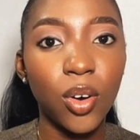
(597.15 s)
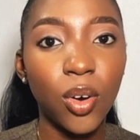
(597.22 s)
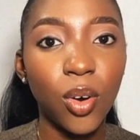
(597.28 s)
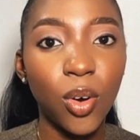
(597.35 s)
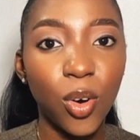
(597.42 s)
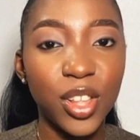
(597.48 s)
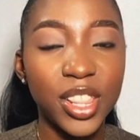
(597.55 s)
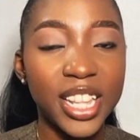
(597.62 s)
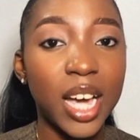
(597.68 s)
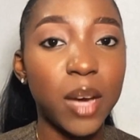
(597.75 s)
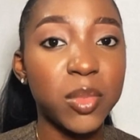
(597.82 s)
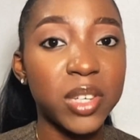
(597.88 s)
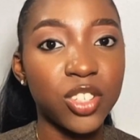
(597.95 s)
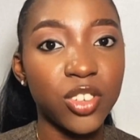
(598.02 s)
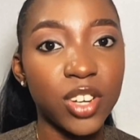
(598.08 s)
or that I'm
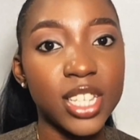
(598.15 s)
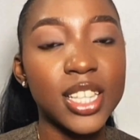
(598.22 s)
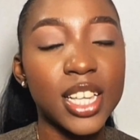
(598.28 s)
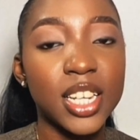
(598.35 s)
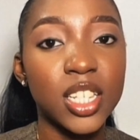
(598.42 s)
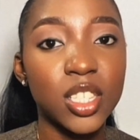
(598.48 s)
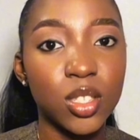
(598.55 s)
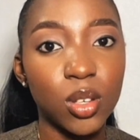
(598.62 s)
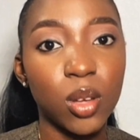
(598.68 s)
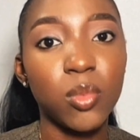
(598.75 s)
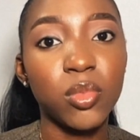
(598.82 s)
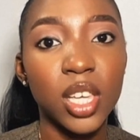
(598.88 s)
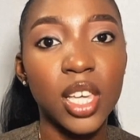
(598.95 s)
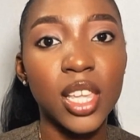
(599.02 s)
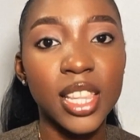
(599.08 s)
interested in
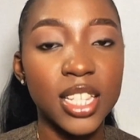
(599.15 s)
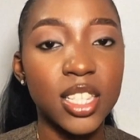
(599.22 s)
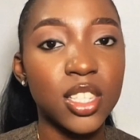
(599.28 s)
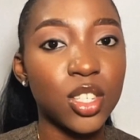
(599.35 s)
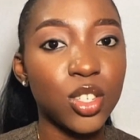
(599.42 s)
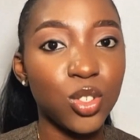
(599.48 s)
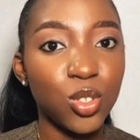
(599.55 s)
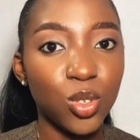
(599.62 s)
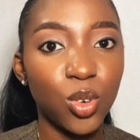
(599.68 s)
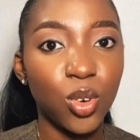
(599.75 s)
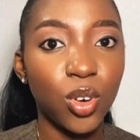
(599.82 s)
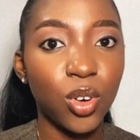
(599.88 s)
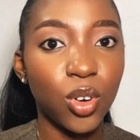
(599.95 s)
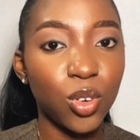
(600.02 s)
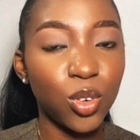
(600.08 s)
something that
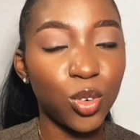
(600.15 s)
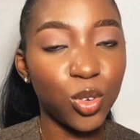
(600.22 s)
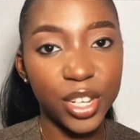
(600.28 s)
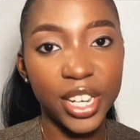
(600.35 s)
you're good